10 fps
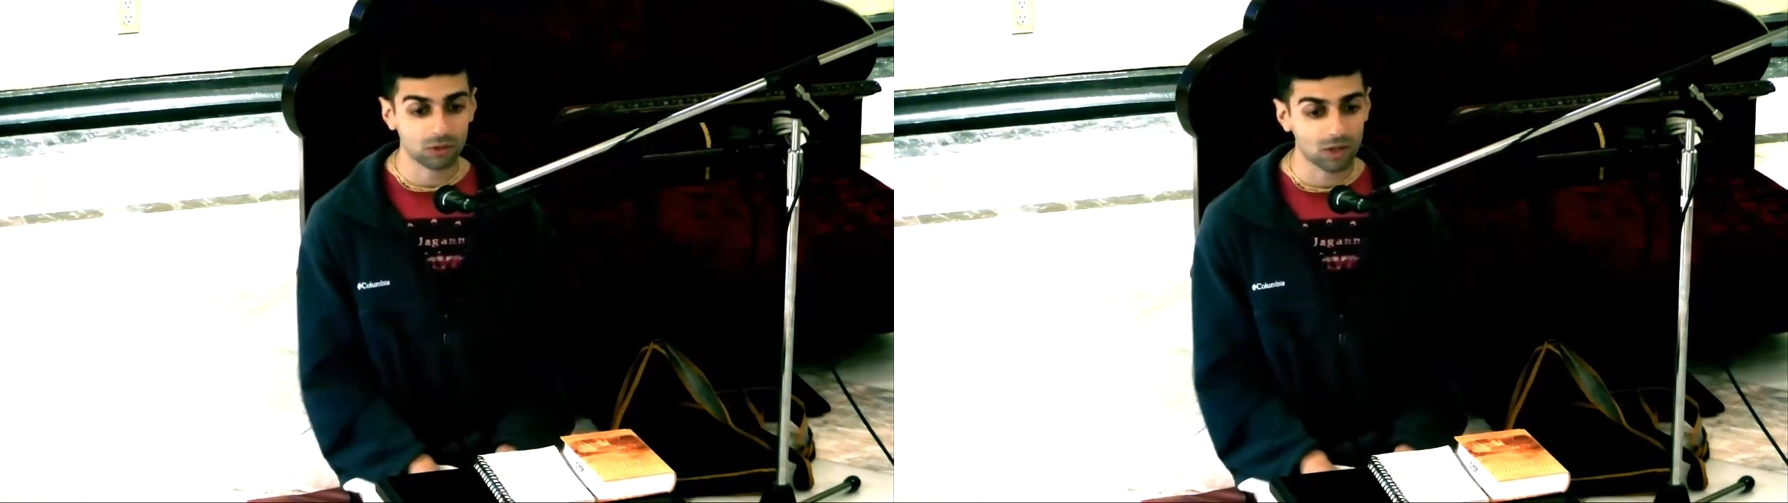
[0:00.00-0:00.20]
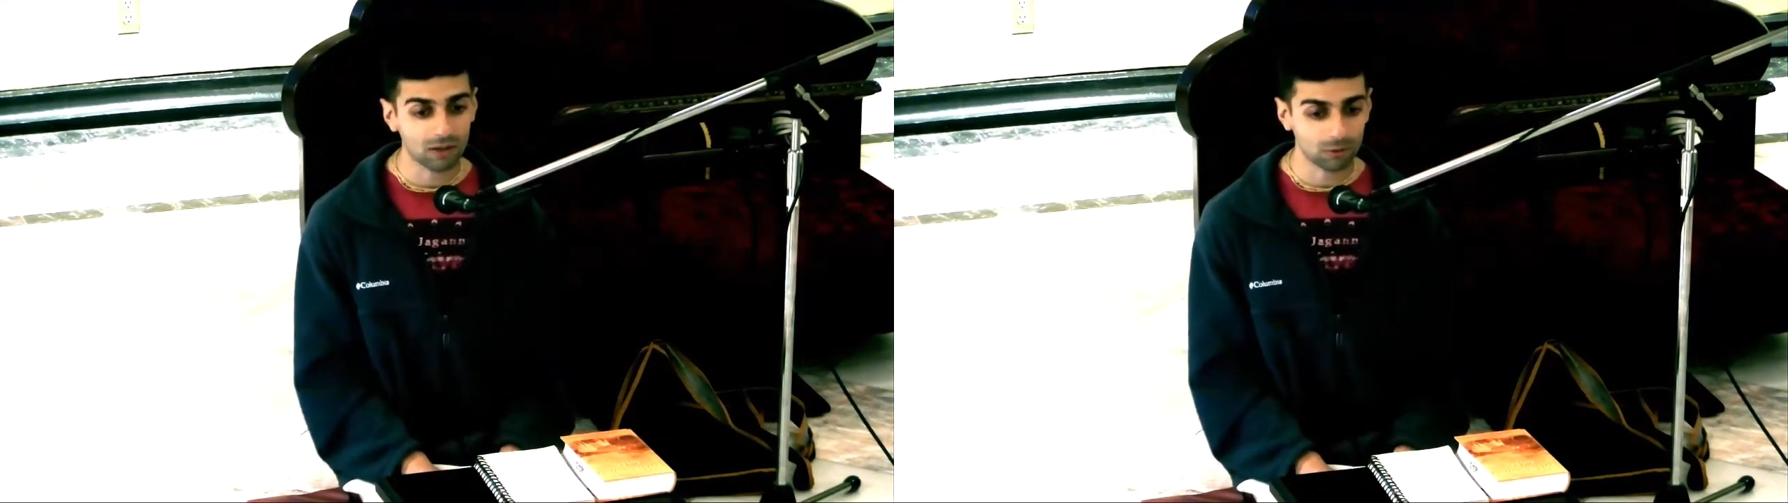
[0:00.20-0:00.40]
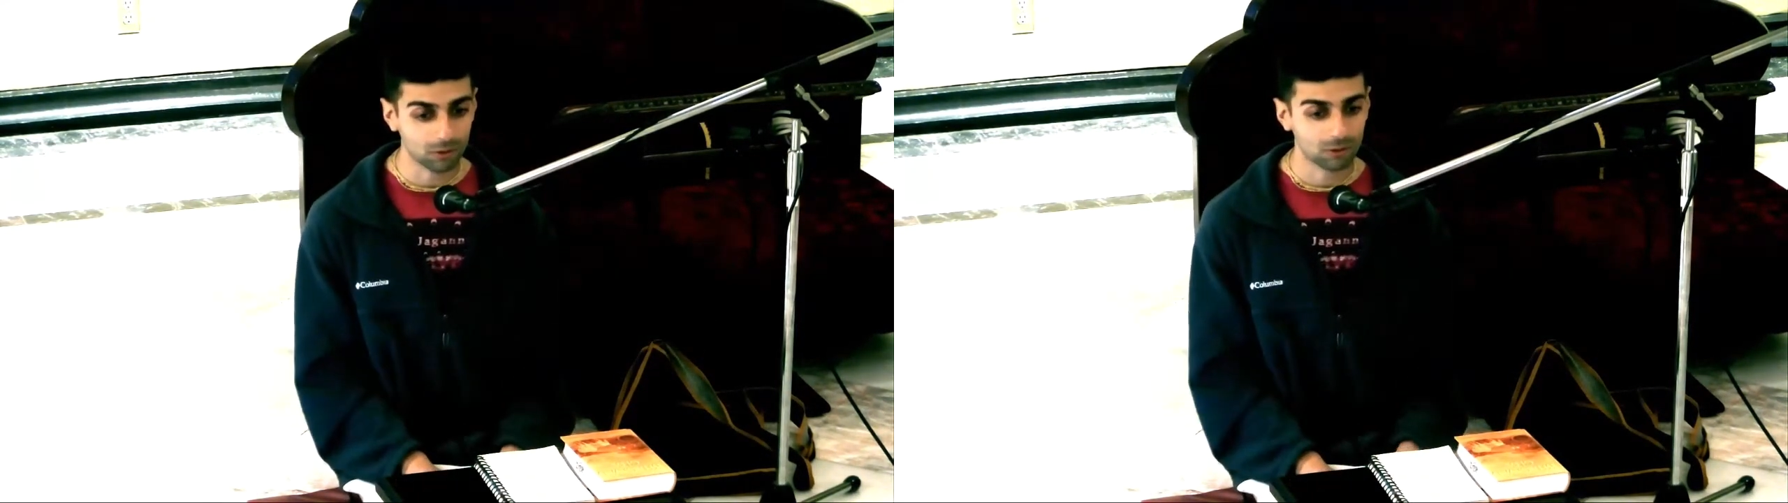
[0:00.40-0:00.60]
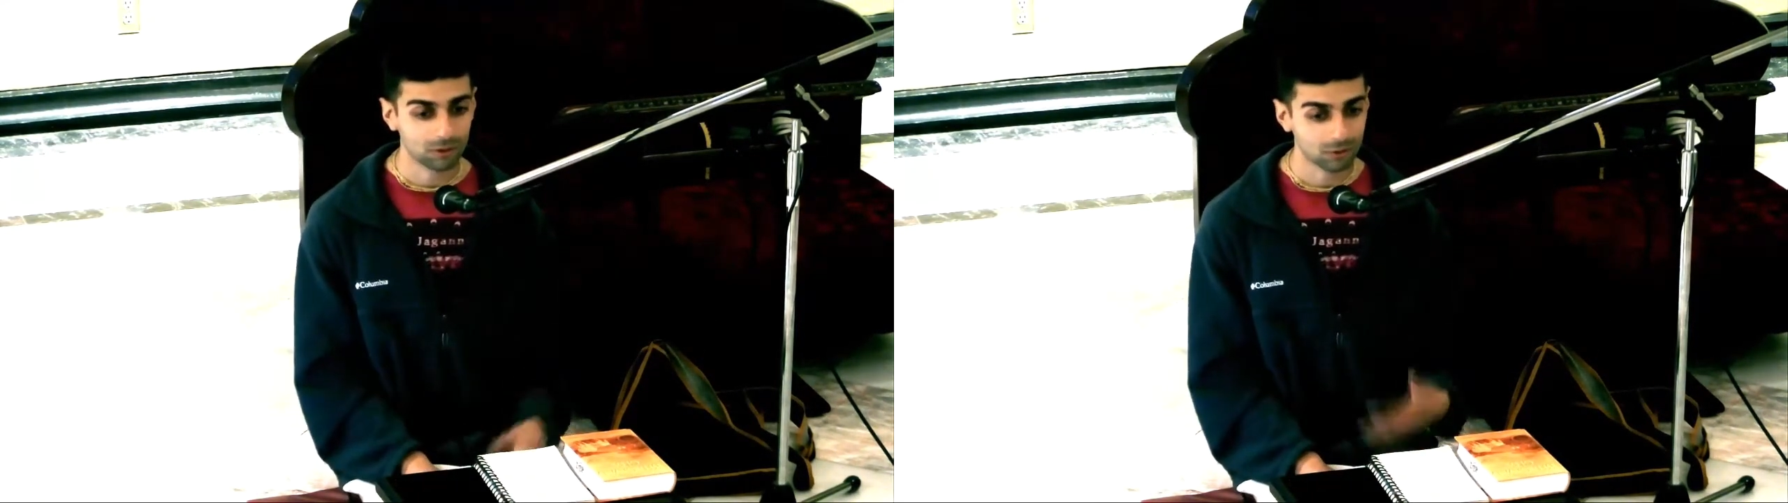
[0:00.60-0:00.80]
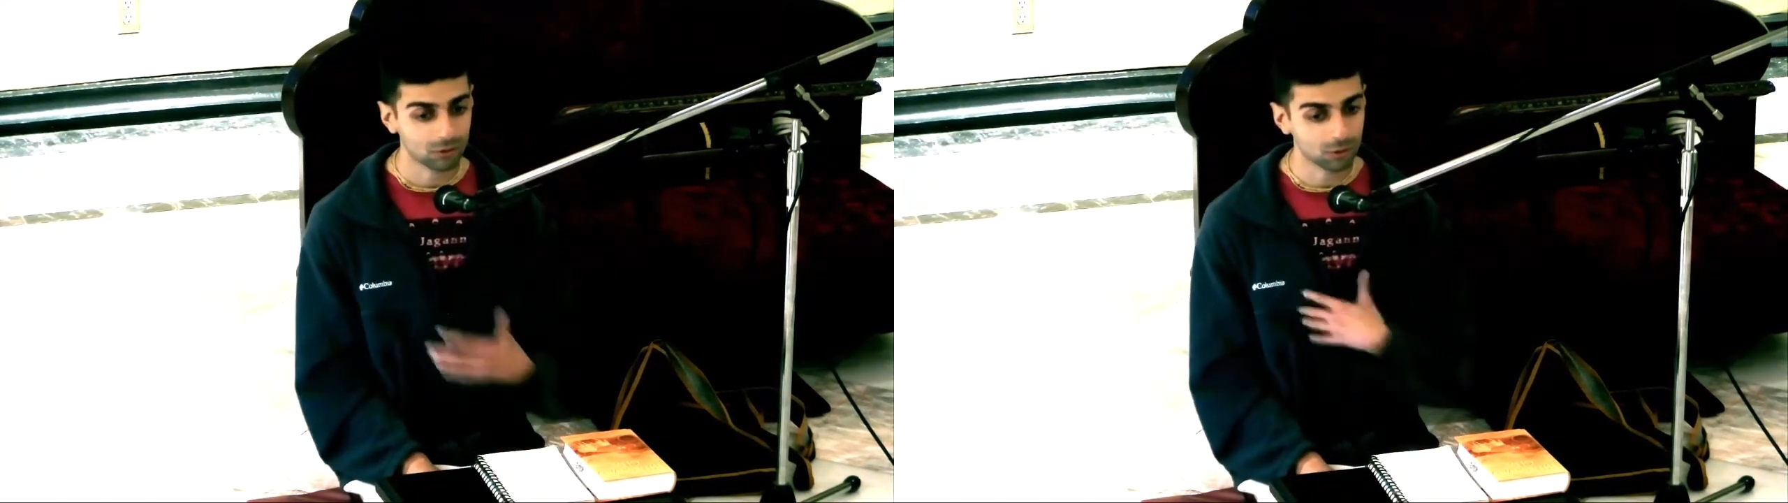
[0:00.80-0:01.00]
travel,
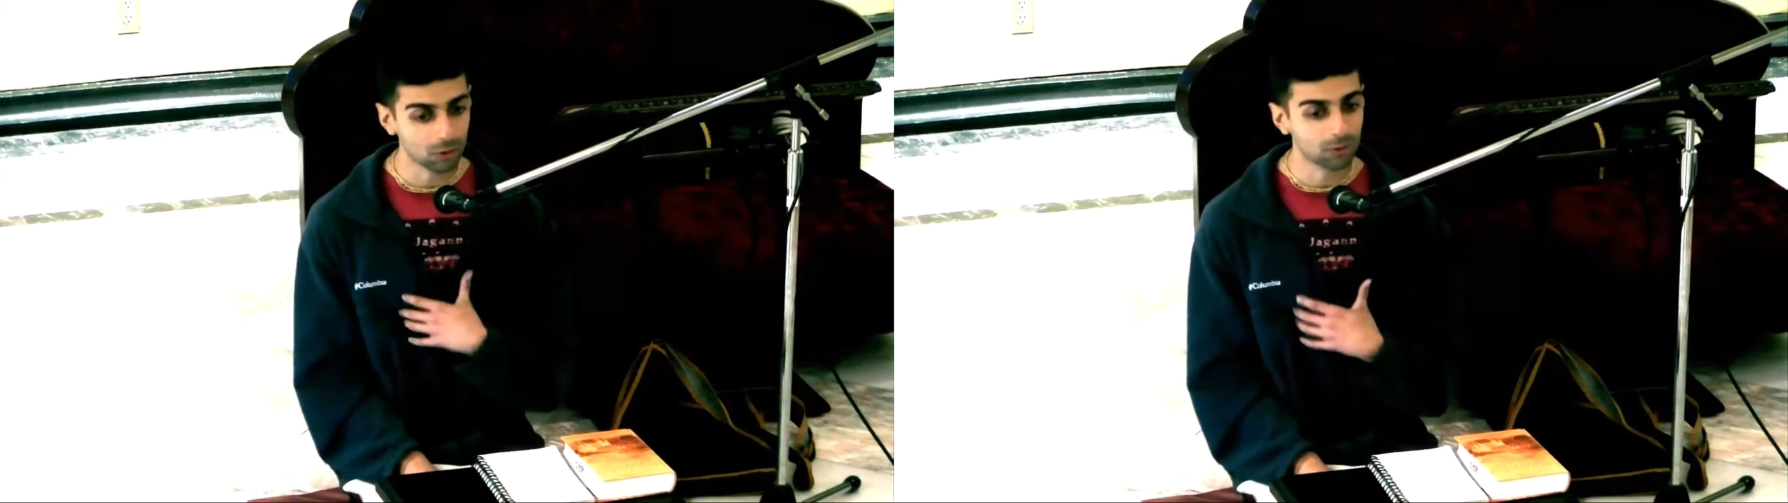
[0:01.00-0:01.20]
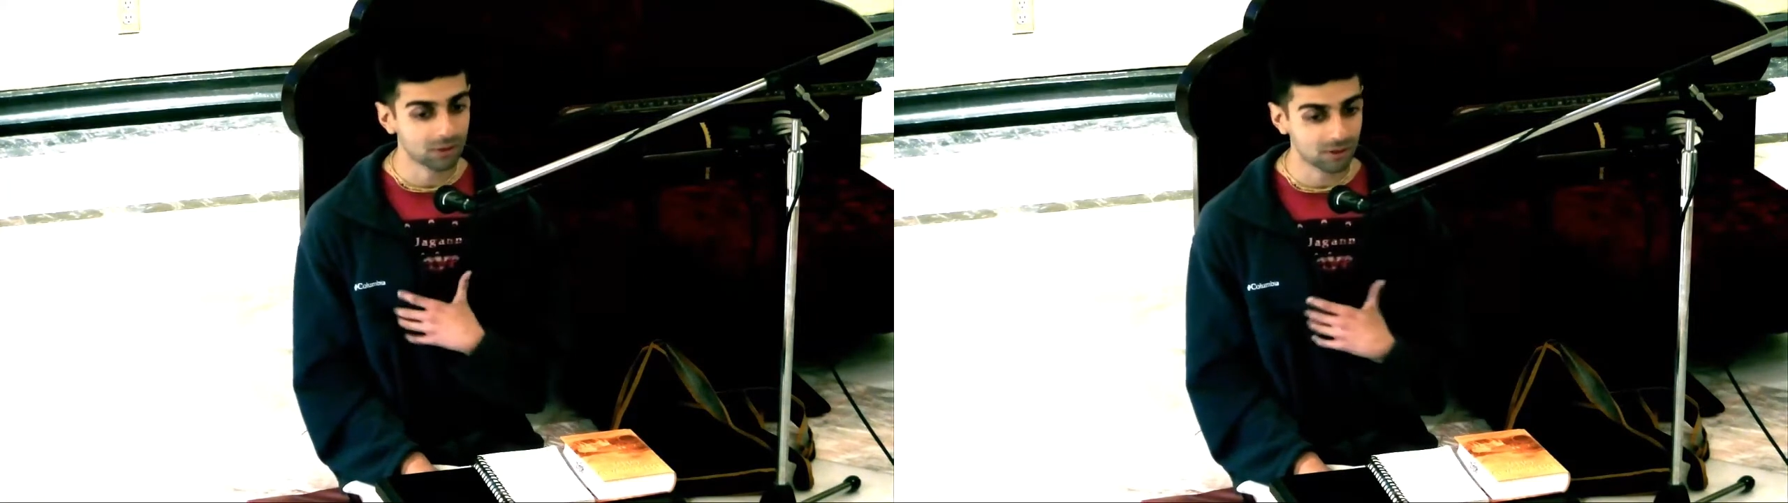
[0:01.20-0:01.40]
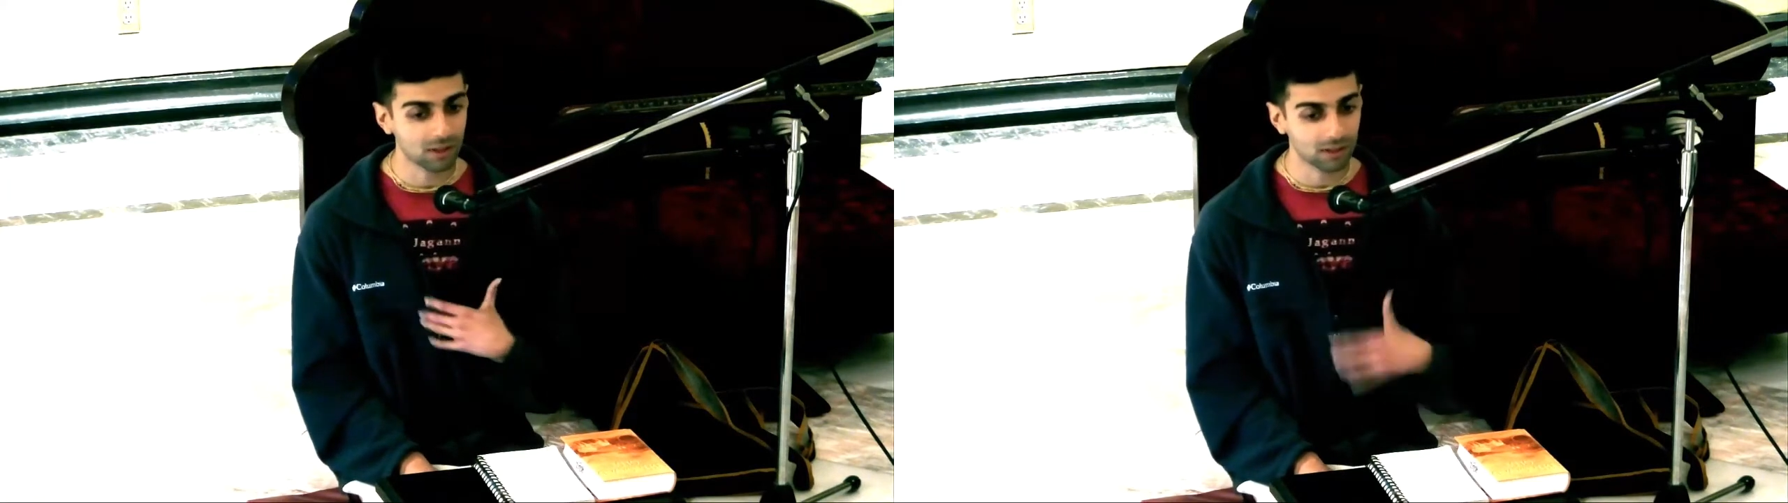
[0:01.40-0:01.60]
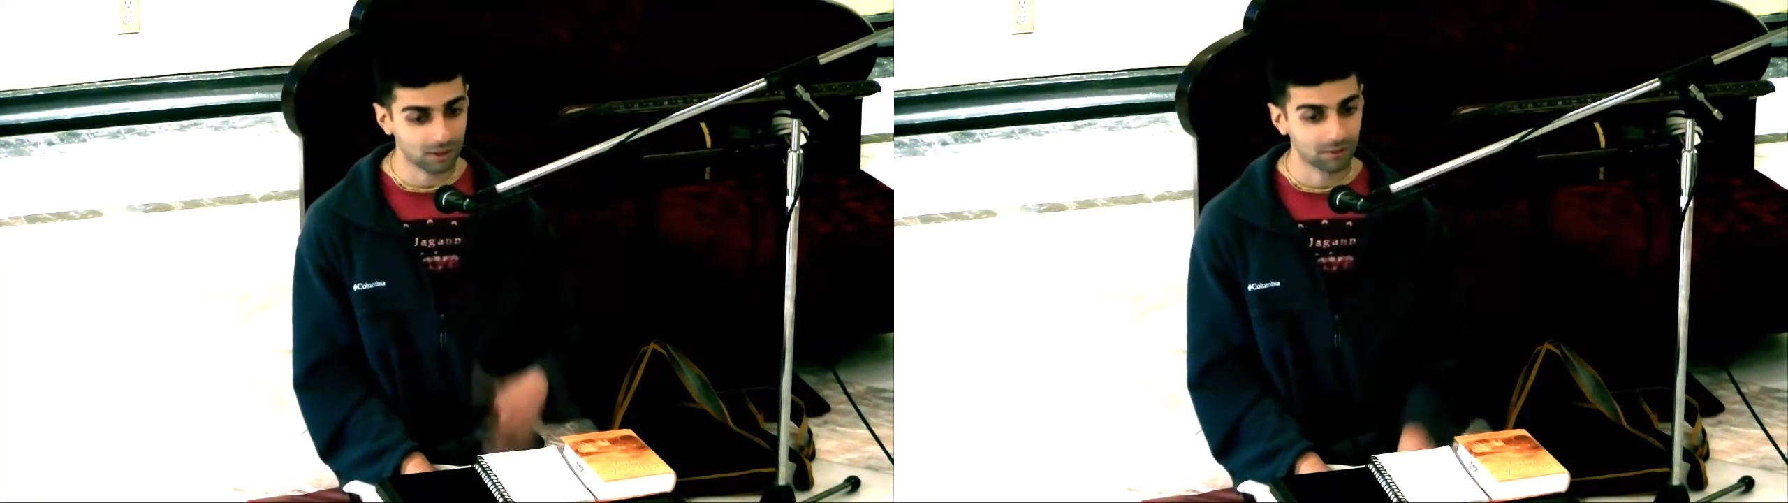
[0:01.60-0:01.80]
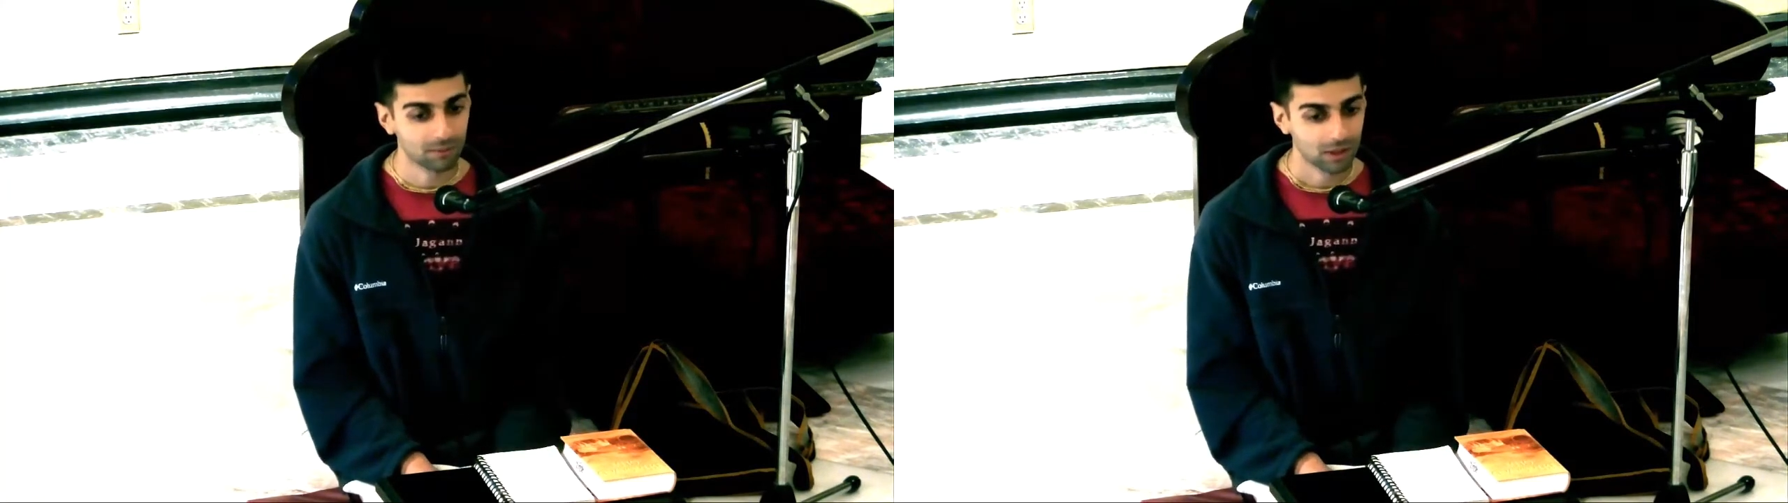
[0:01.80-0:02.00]
to go inside.